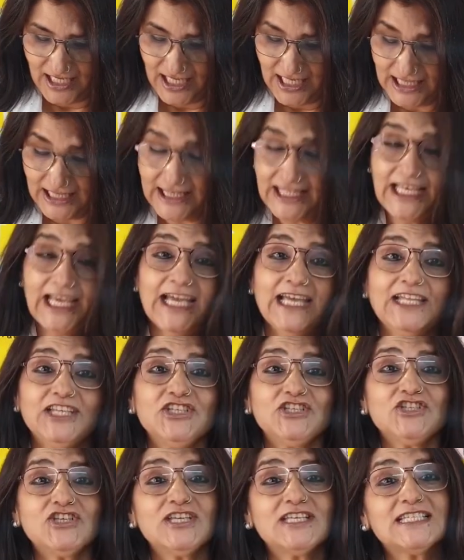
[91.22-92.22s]

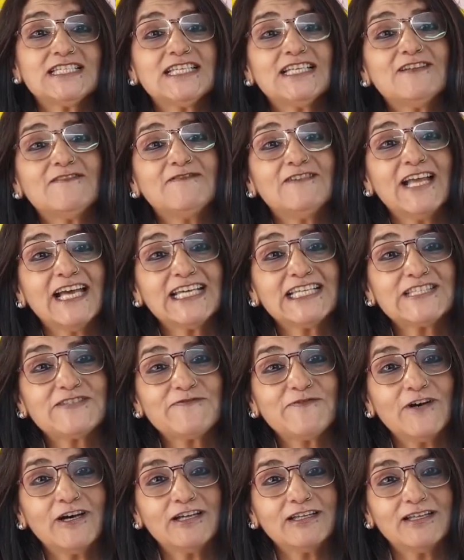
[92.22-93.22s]
Then she still flies
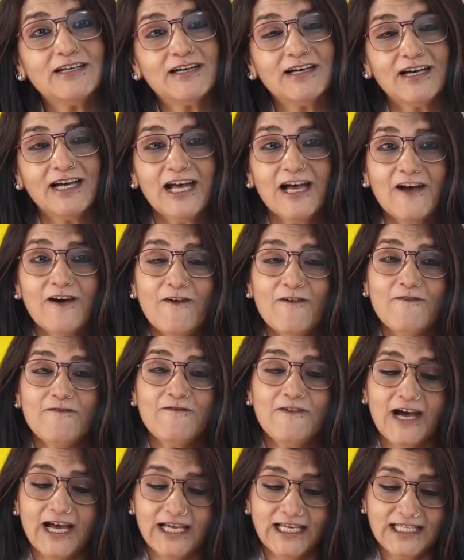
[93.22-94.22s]
further,
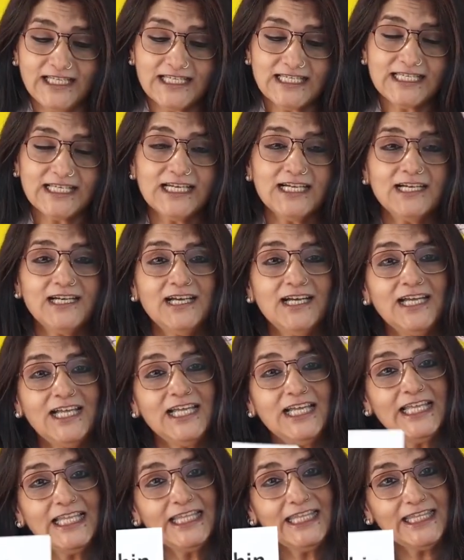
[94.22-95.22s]
finds a
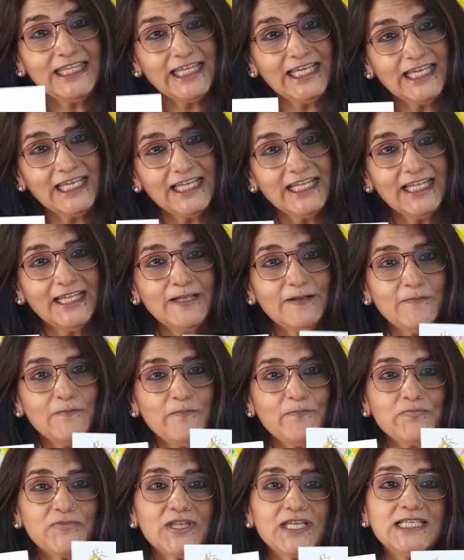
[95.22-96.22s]
thin
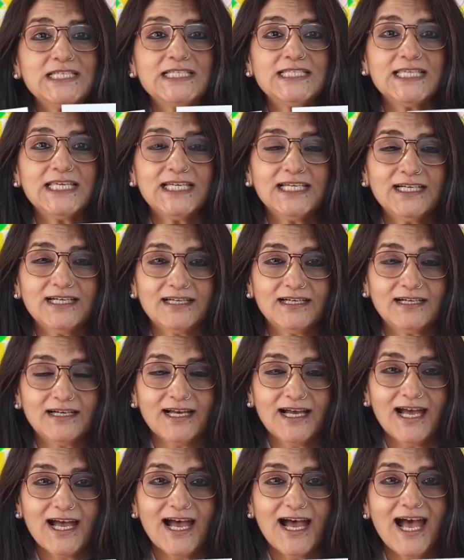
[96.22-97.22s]
deer
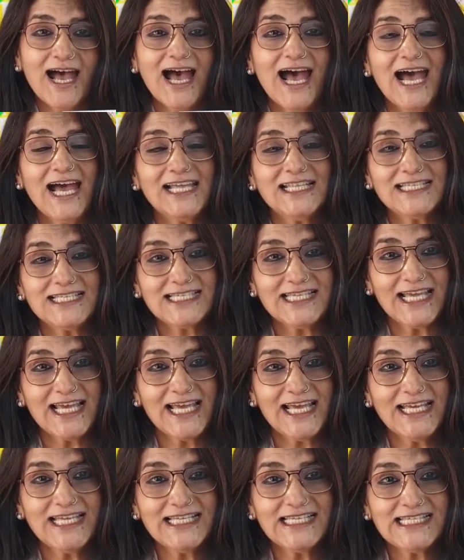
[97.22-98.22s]
and
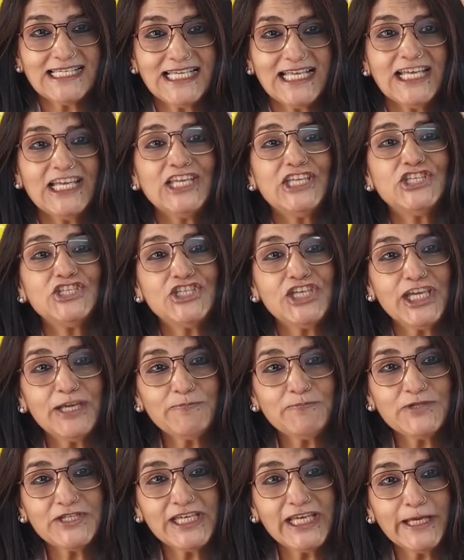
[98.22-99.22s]
says
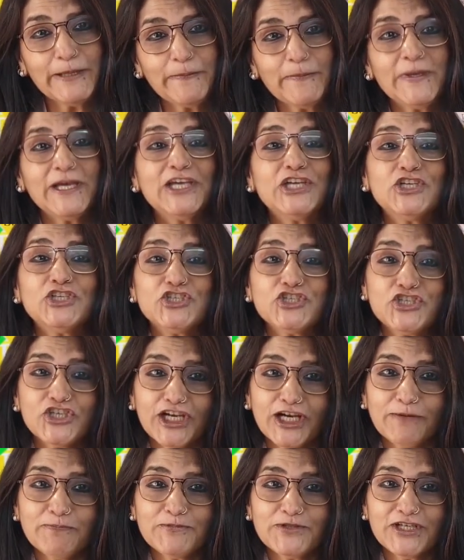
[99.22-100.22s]
cheep cheep,
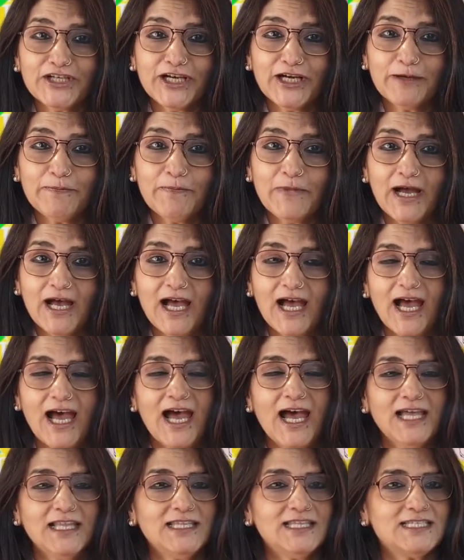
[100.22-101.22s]
chirp chirp,
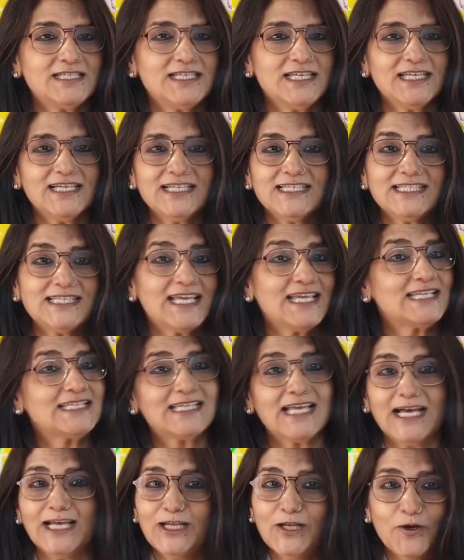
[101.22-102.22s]
and the deer says
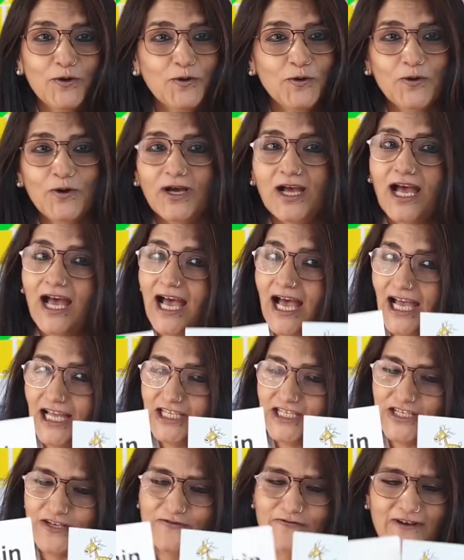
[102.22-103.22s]
hello,
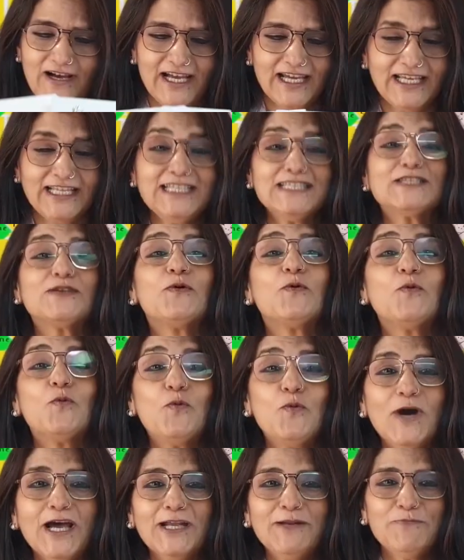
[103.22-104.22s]
and she finds
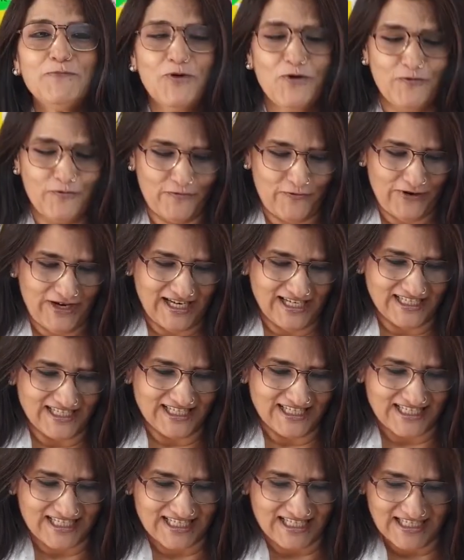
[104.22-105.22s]
one more
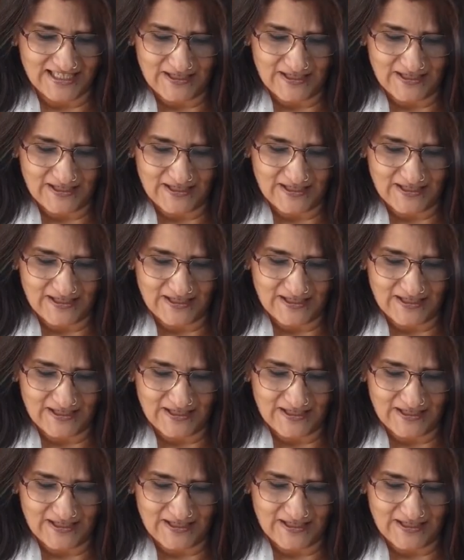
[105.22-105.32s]
friend.